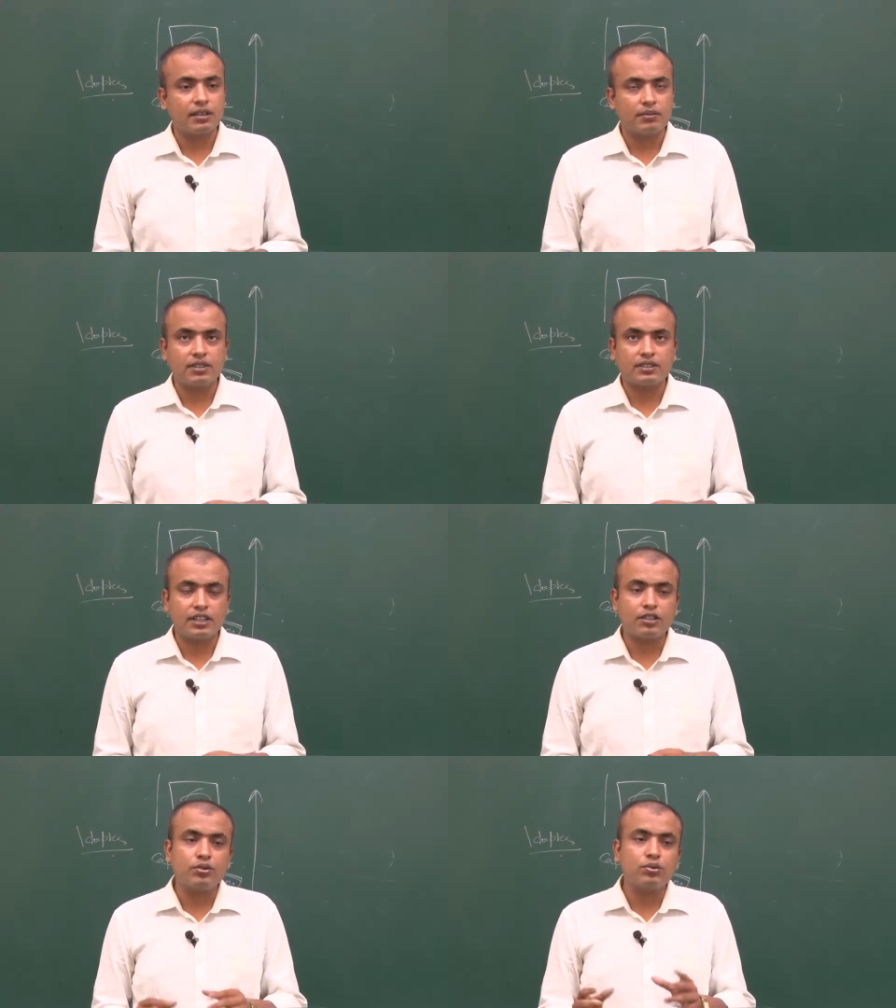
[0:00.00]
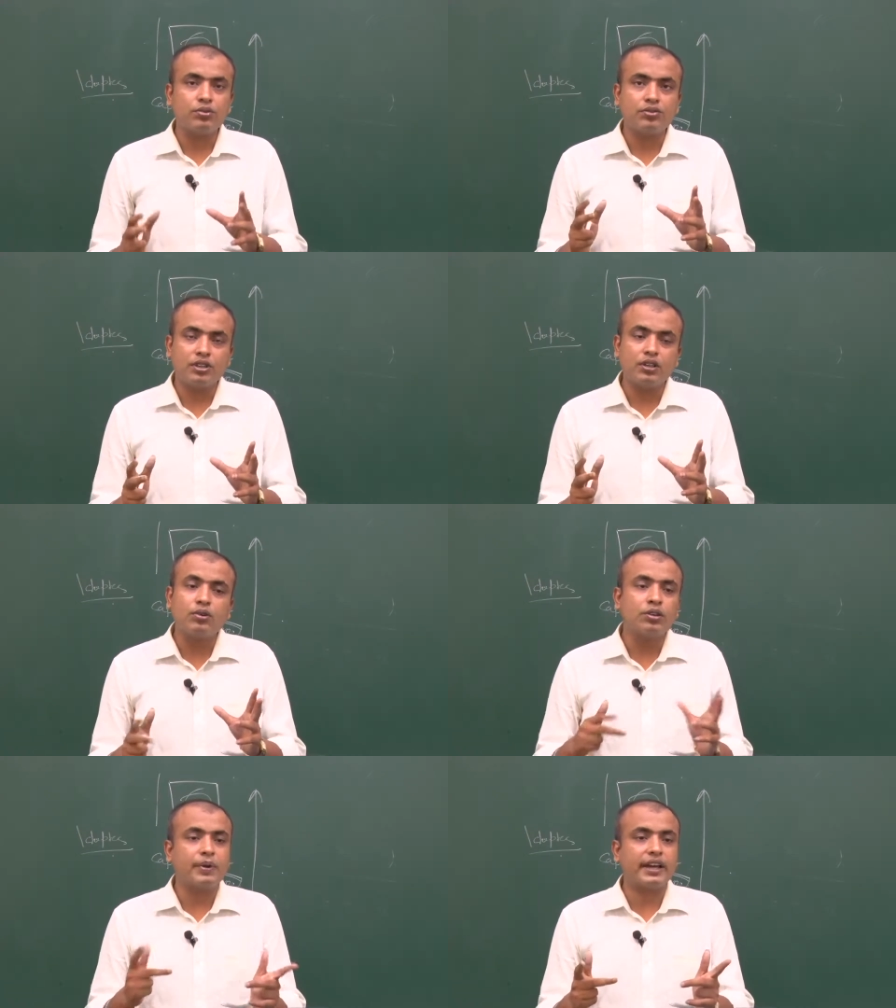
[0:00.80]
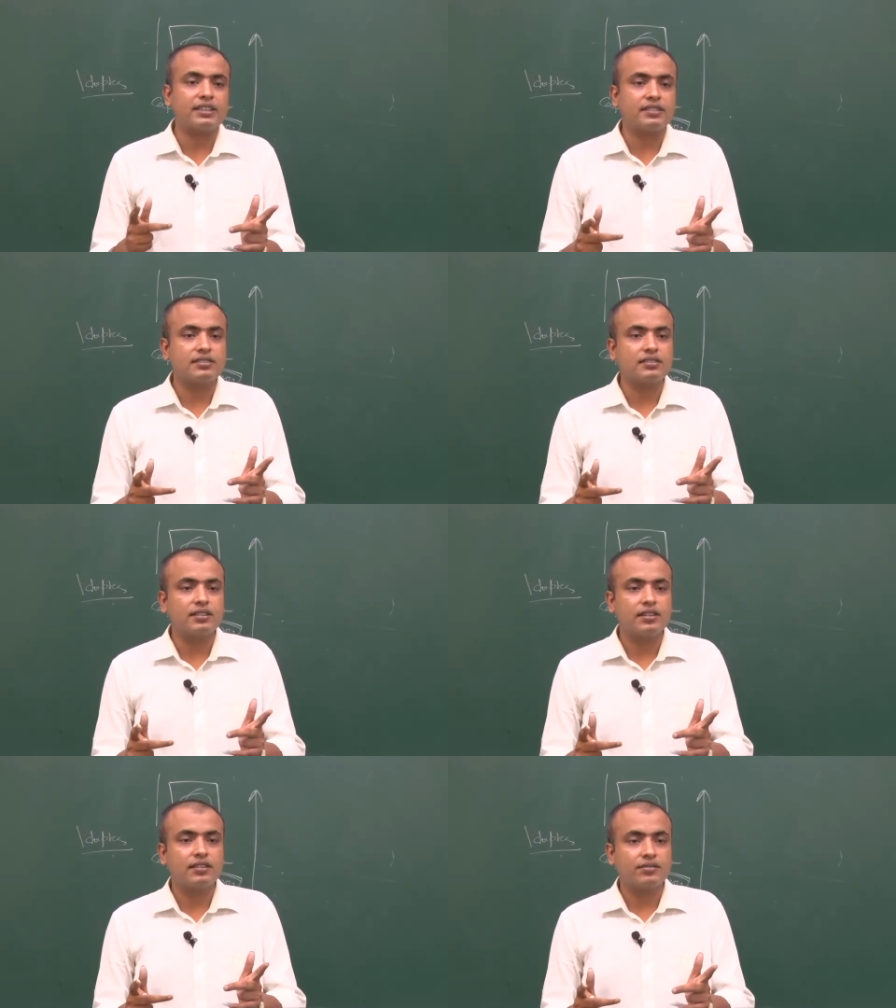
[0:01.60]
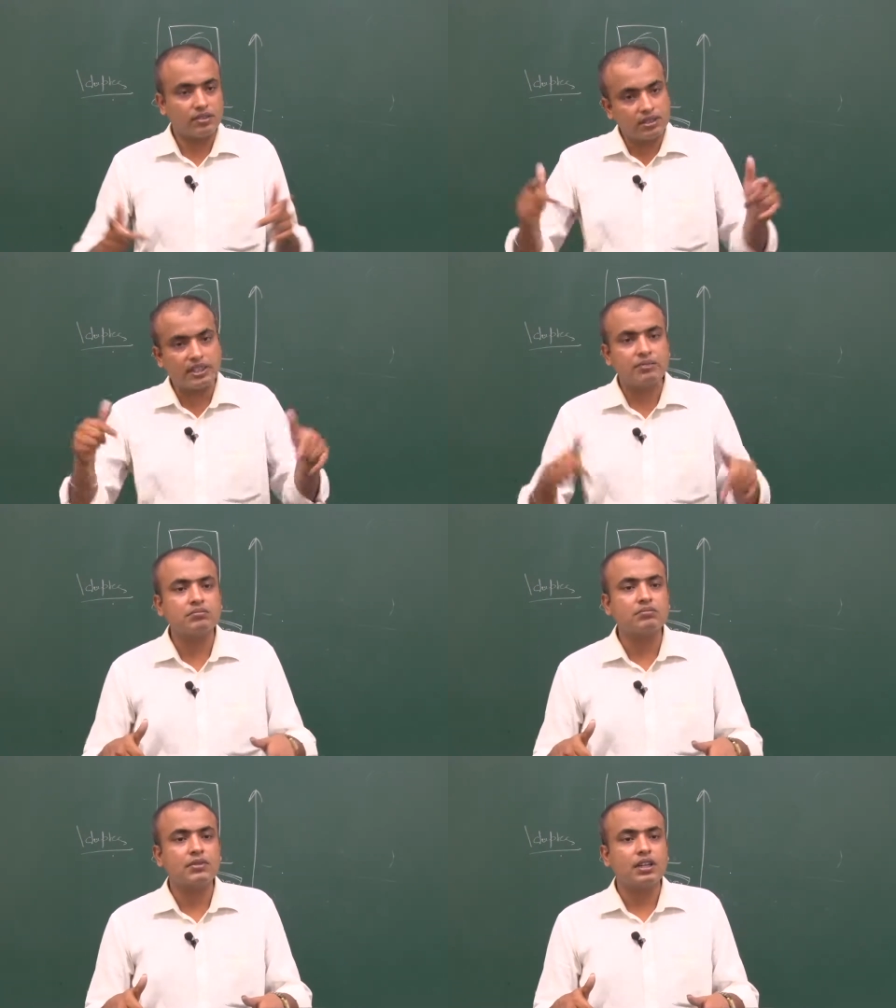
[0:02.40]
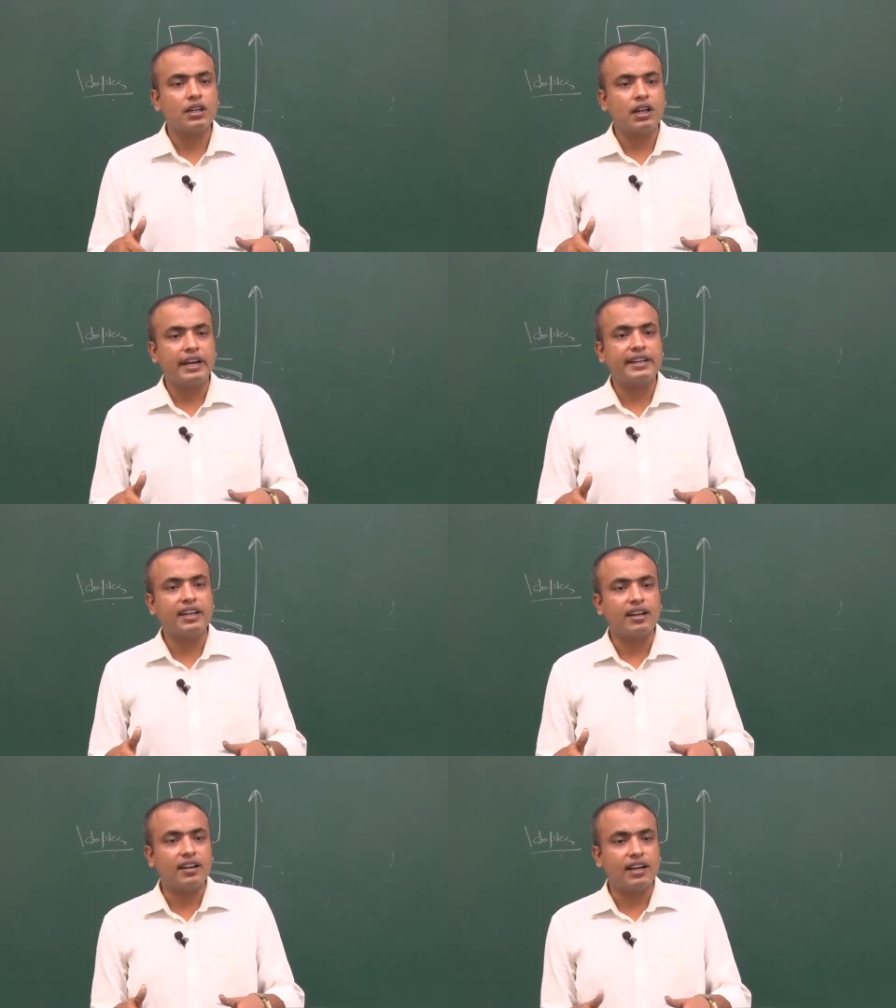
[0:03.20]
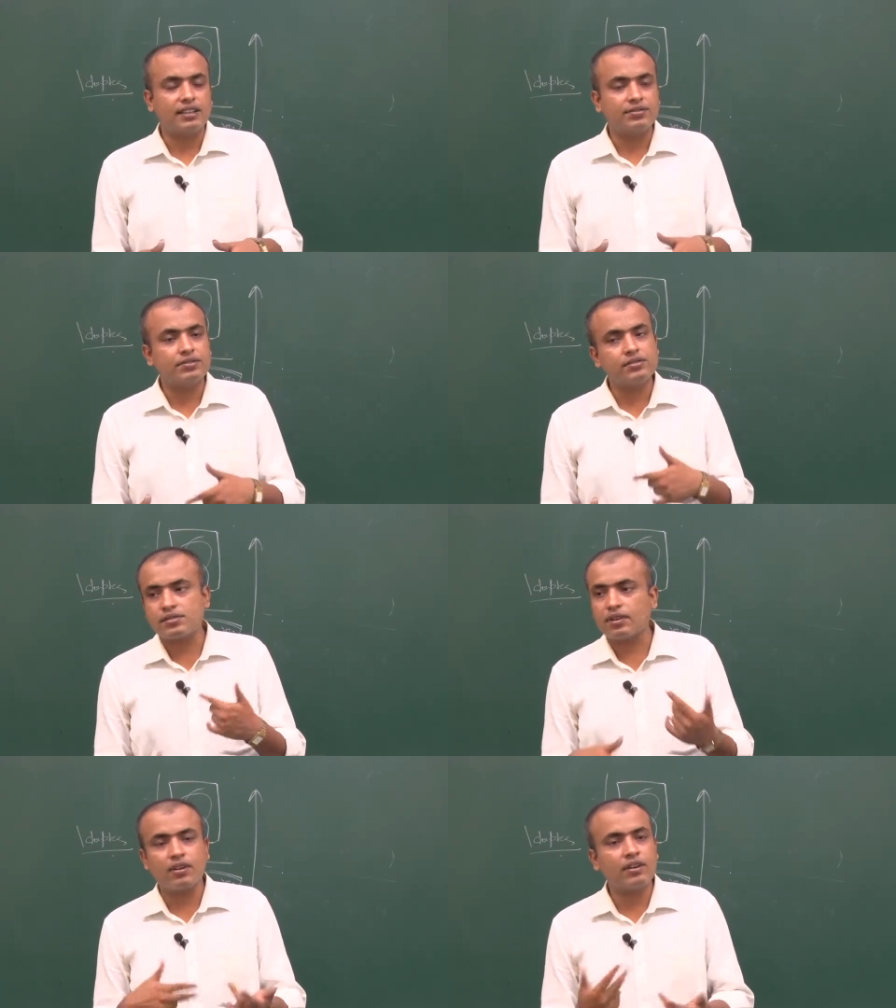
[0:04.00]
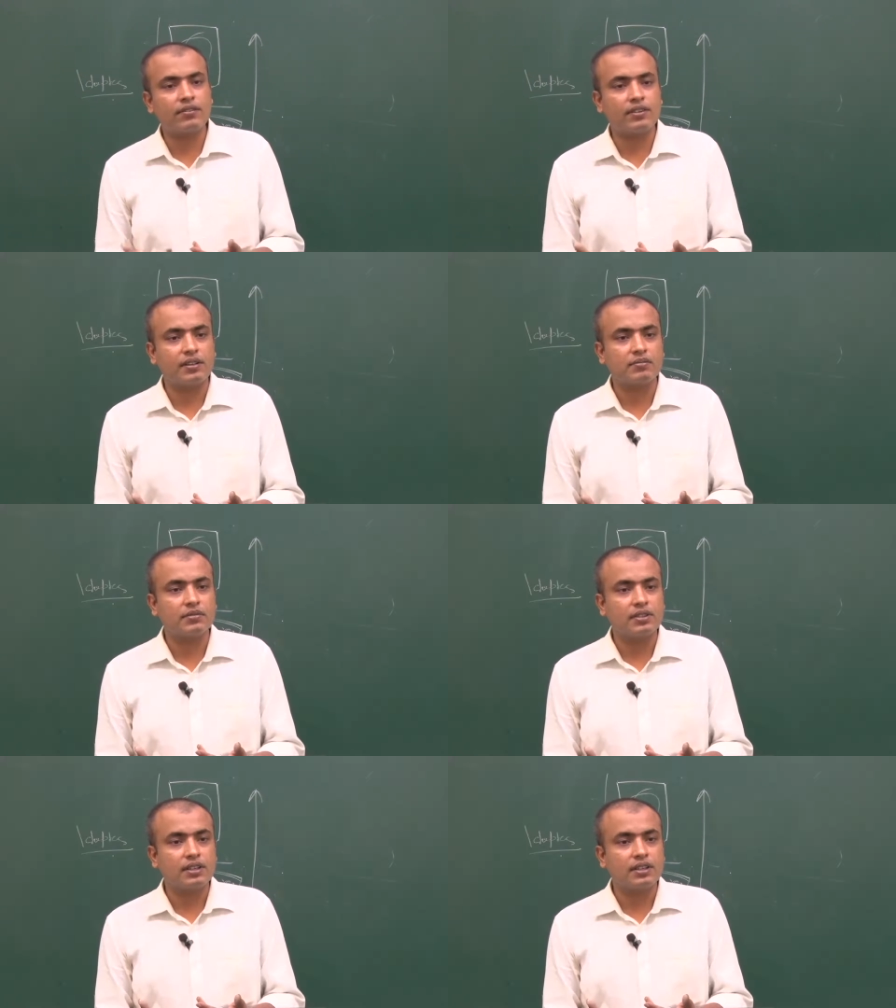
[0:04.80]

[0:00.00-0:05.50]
because there are 2-3 good packages for the same idea, and if you install all of them,